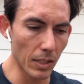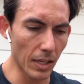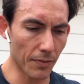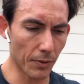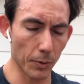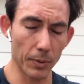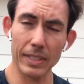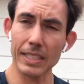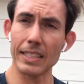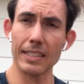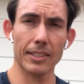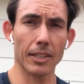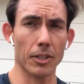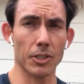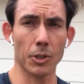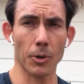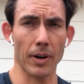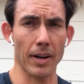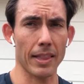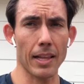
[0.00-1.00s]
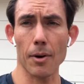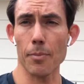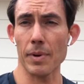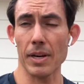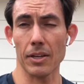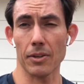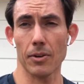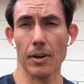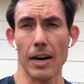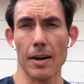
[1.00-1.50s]
if you would consider joining, that would be
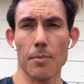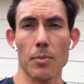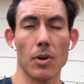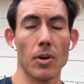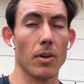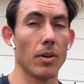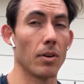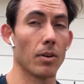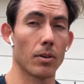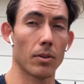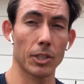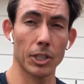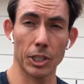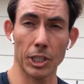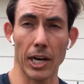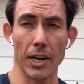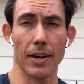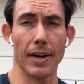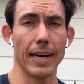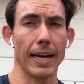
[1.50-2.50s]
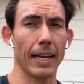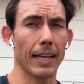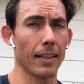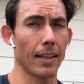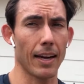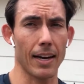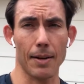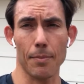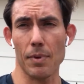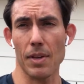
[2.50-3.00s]
incredible. Sharing it,
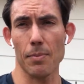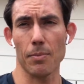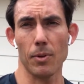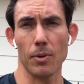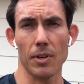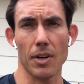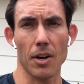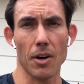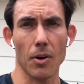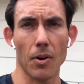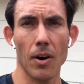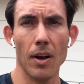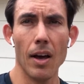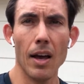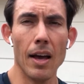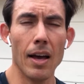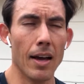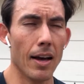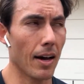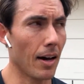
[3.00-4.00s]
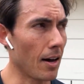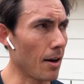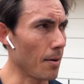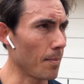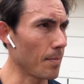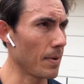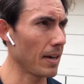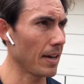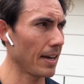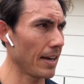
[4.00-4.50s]
letting people know.
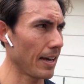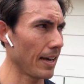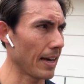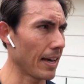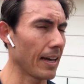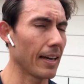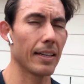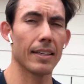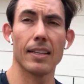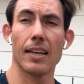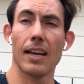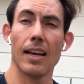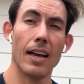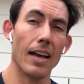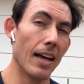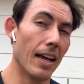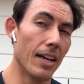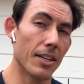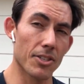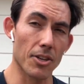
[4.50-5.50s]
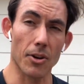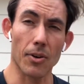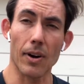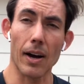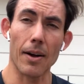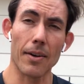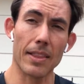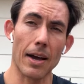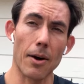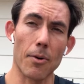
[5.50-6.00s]
And so
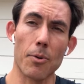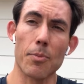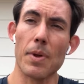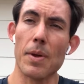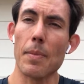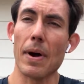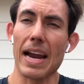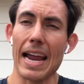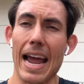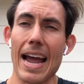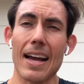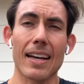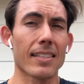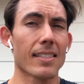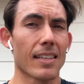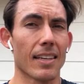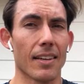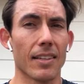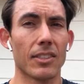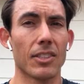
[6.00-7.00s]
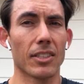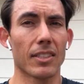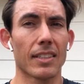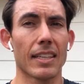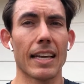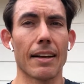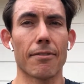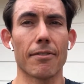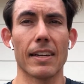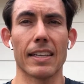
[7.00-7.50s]
that would be my ask. Just
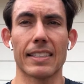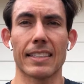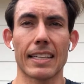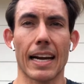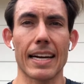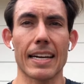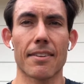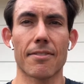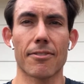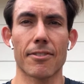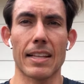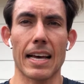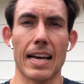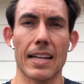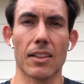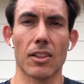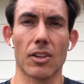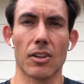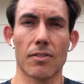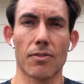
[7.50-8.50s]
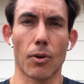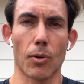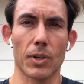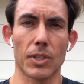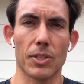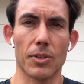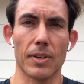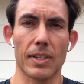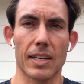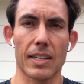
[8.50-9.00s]
get excited for that and look
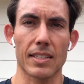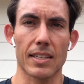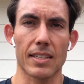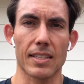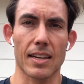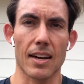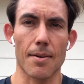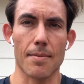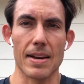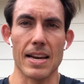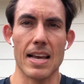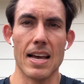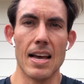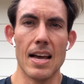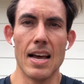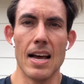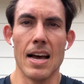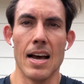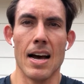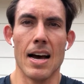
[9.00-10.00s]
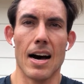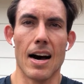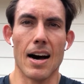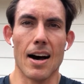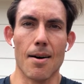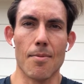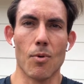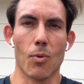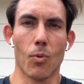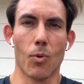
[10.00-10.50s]
forward to it because it's coming.
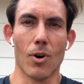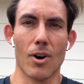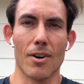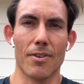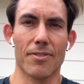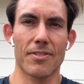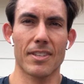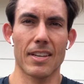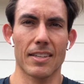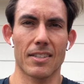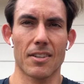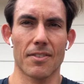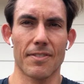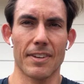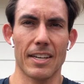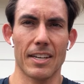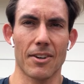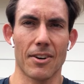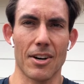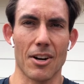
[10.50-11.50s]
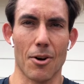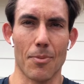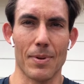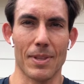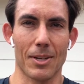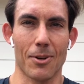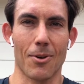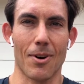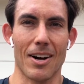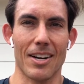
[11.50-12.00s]
Woof, says Sophia, going to
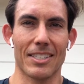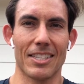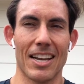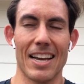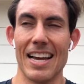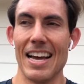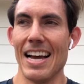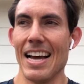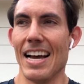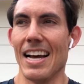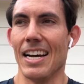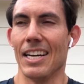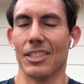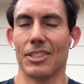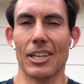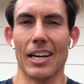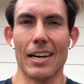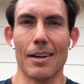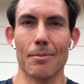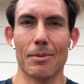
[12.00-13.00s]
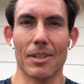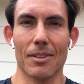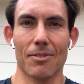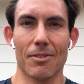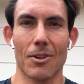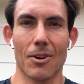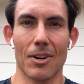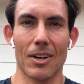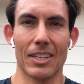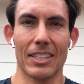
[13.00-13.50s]
open the quads. James,
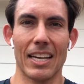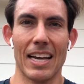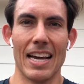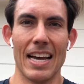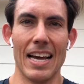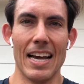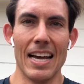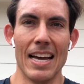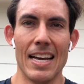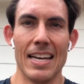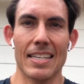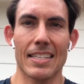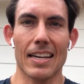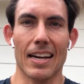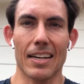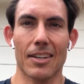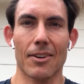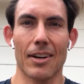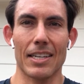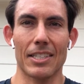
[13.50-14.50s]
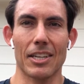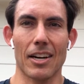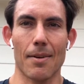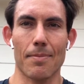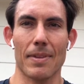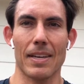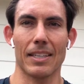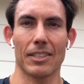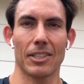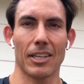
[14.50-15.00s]
of course. Scott, great
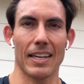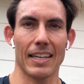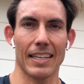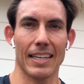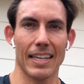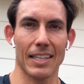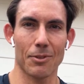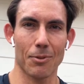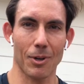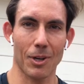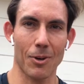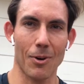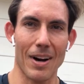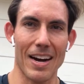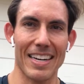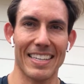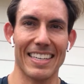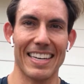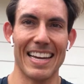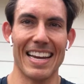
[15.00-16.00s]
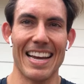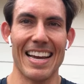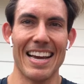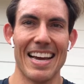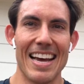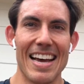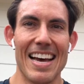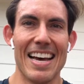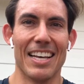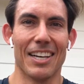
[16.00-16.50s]
job. Thanks, Shane. Kids were quiet today.
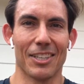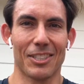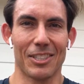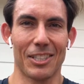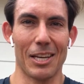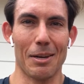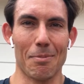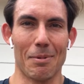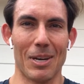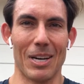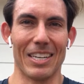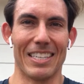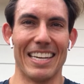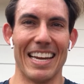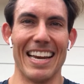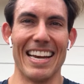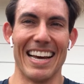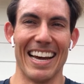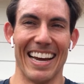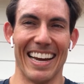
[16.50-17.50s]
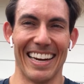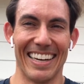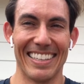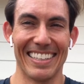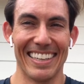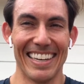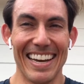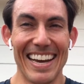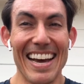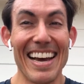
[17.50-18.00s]
They'll sleep good tonight.
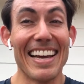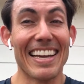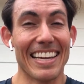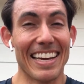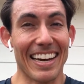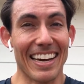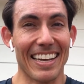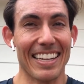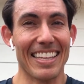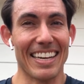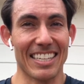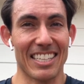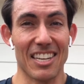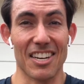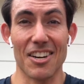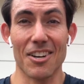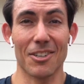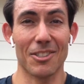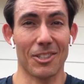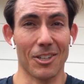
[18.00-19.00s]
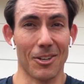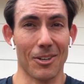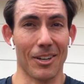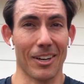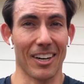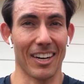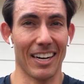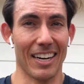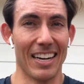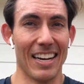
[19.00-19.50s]
Yeah, that's a
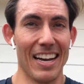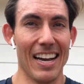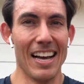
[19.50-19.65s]
no-joker.